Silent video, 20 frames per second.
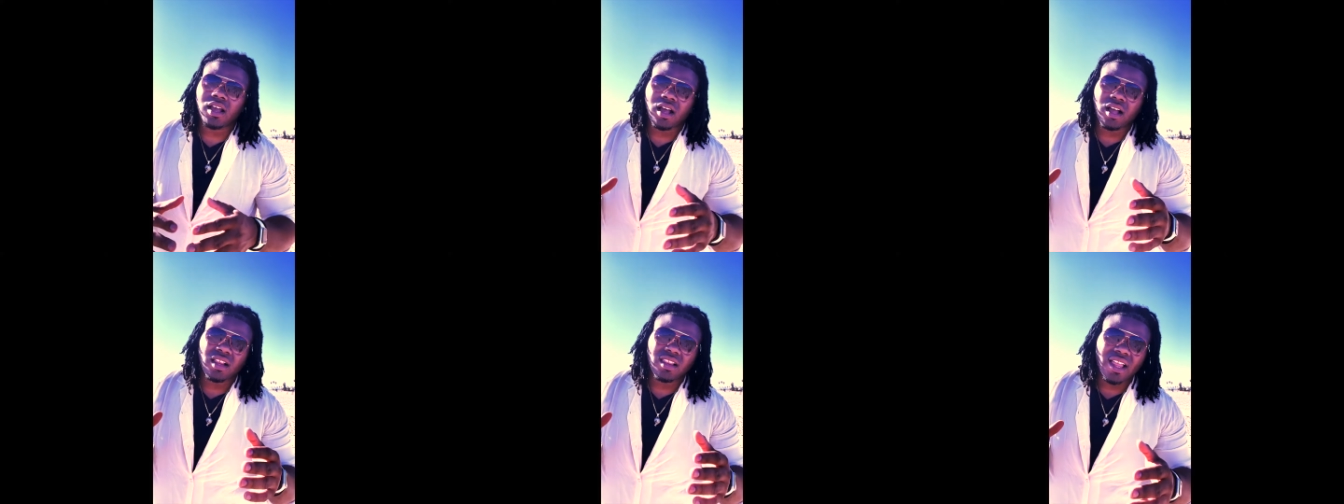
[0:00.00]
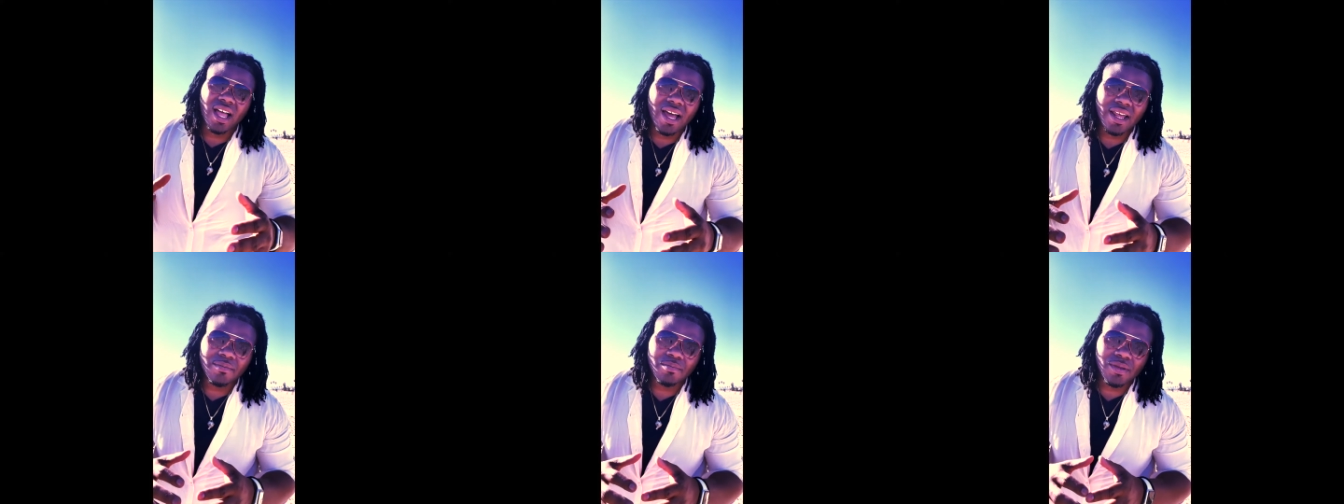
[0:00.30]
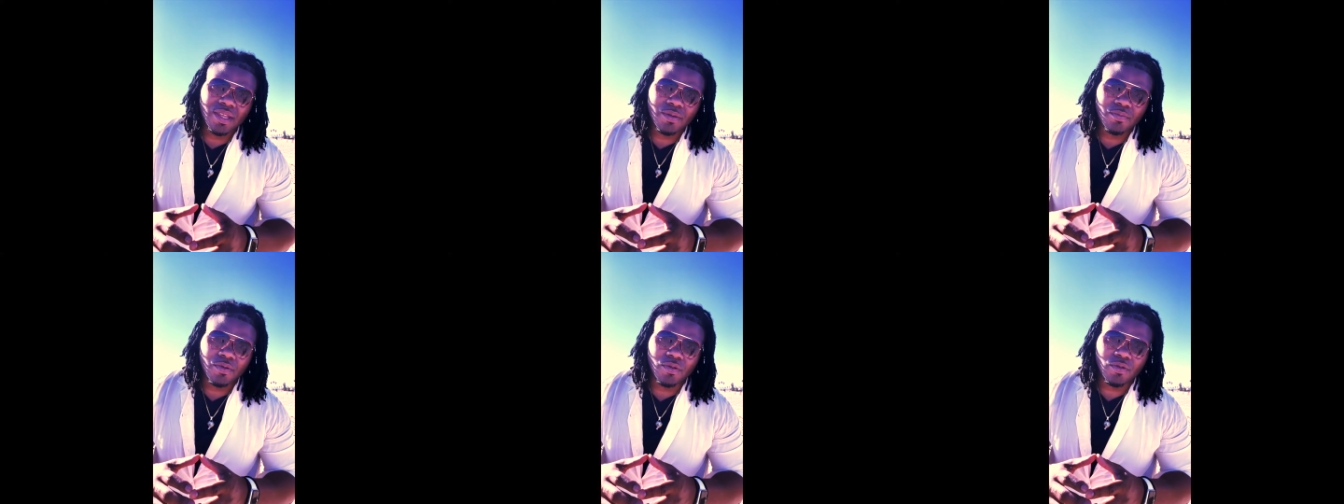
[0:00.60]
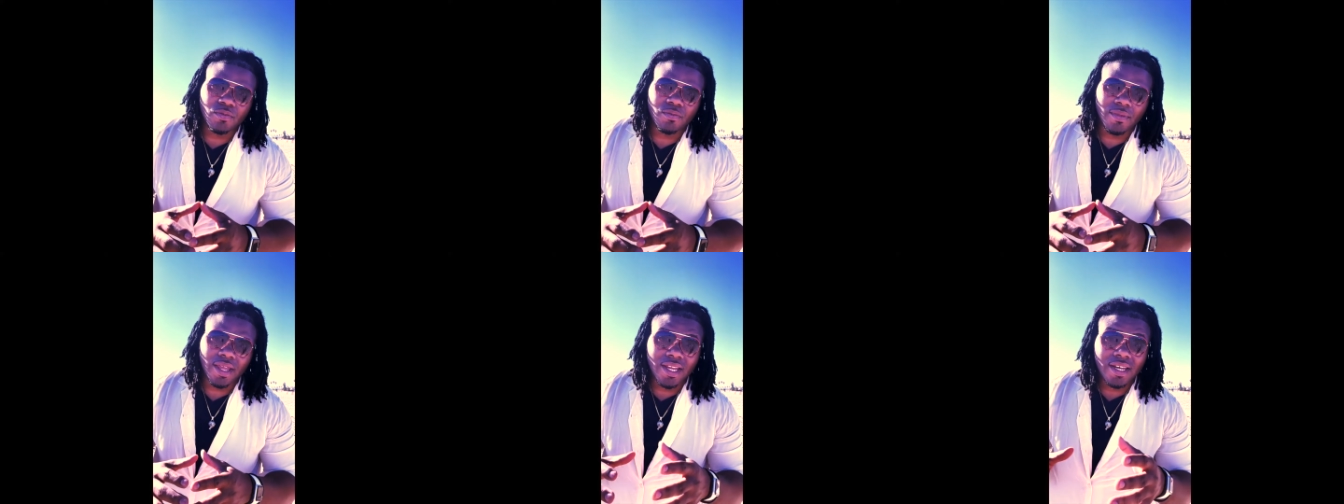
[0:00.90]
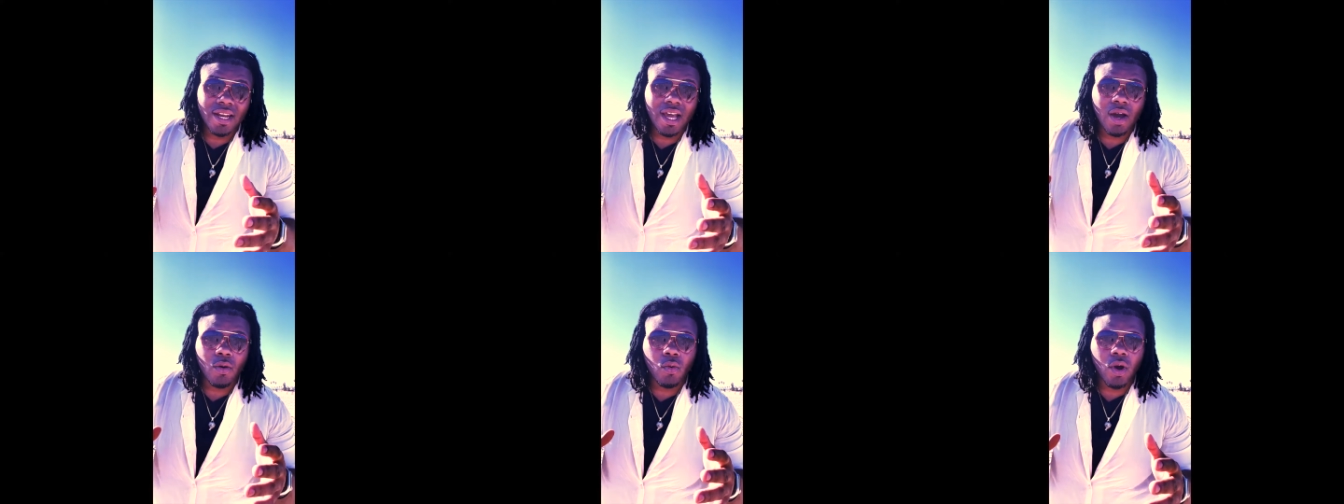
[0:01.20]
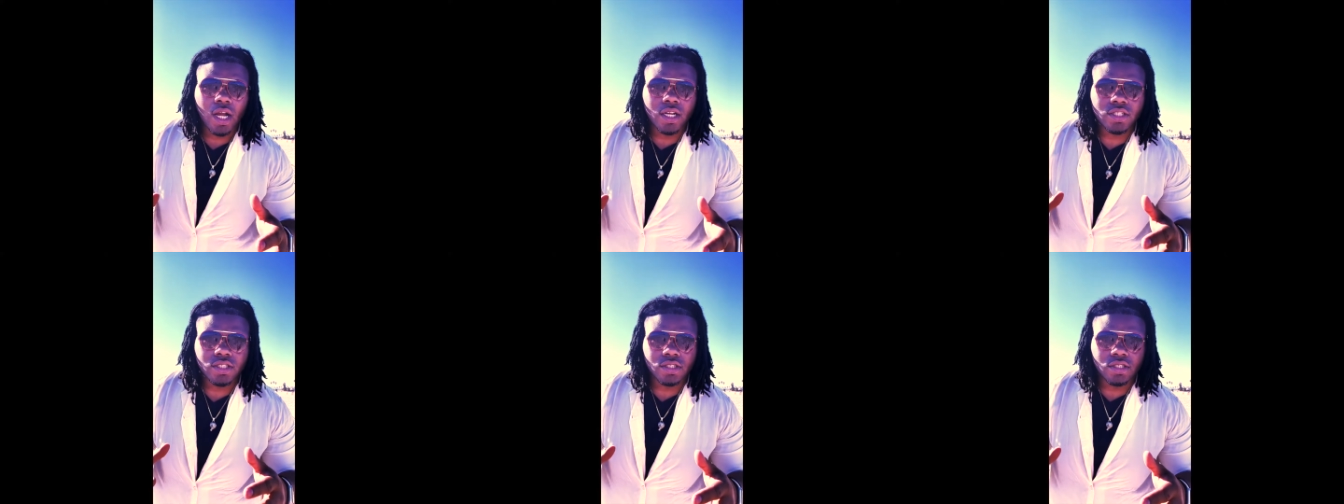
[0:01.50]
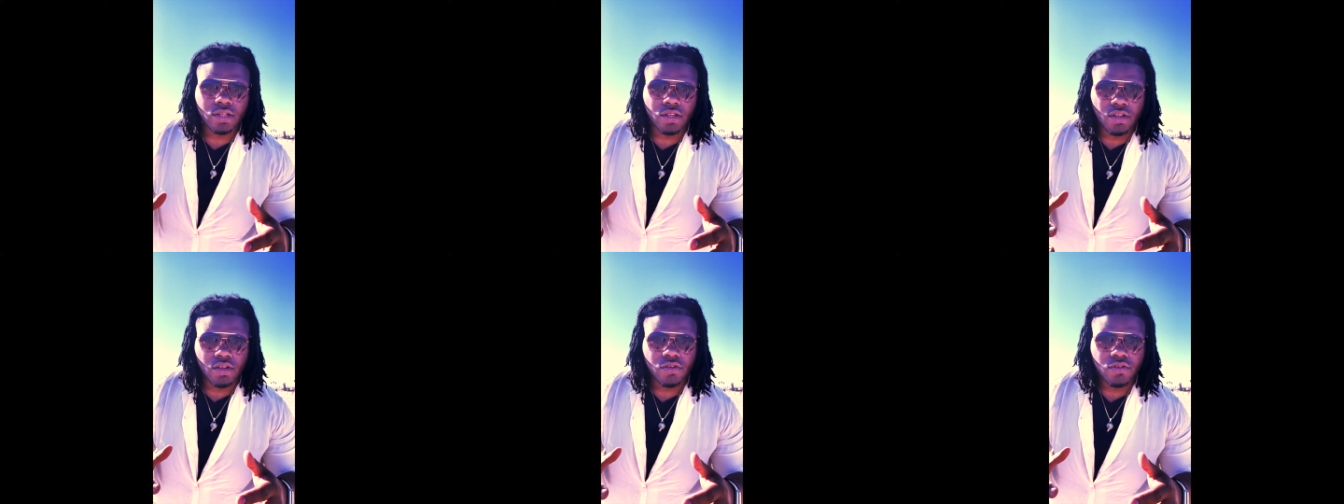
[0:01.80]
a lot of people may not watch
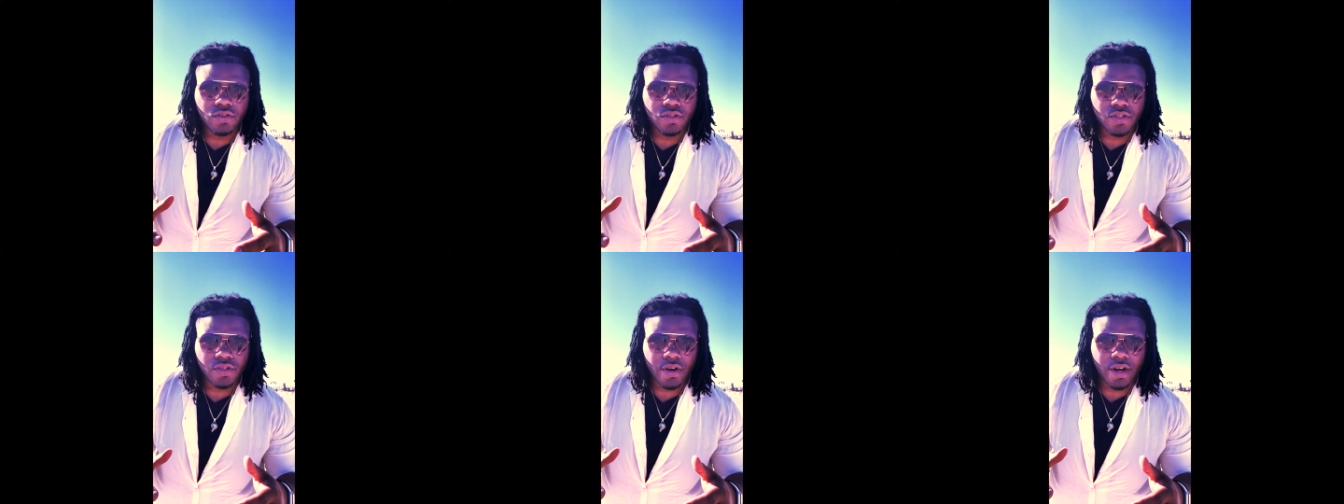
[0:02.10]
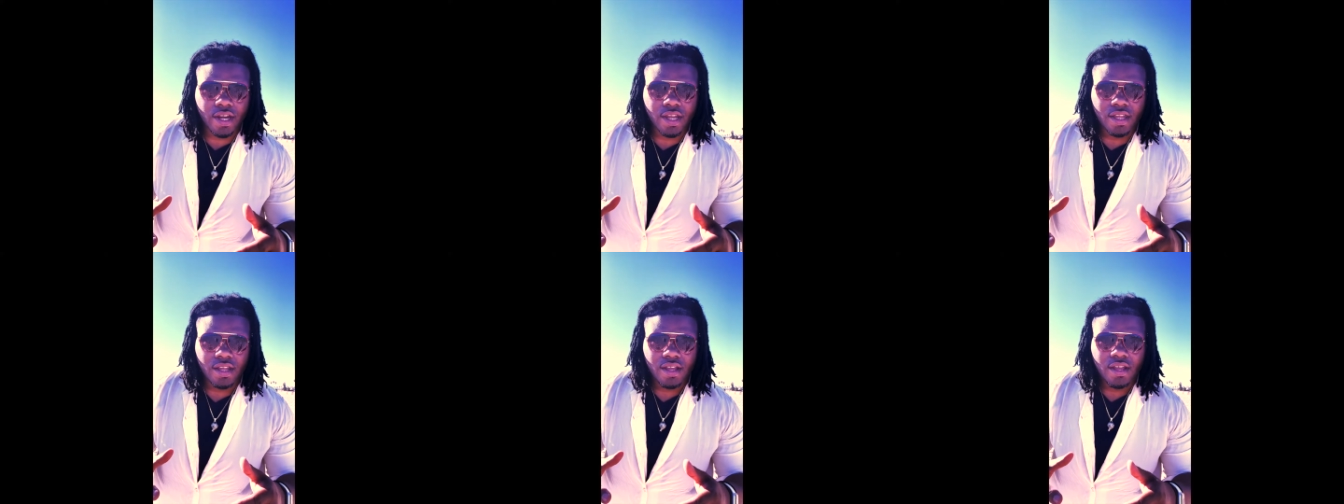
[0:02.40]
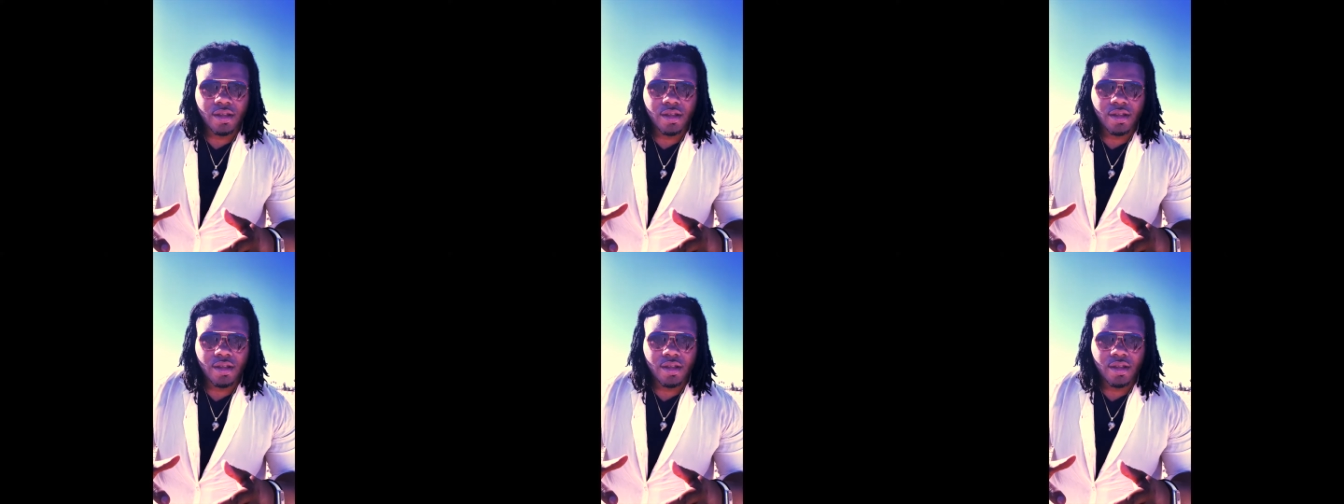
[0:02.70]
the news, right?